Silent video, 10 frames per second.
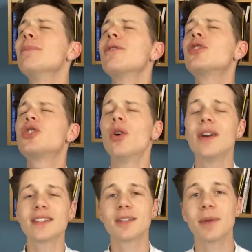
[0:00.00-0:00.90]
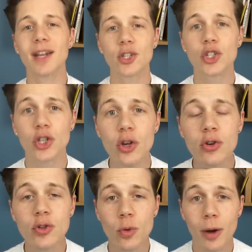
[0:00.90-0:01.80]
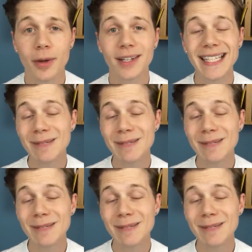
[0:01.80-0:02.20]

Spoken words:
of choice to be able to choose what I'm going to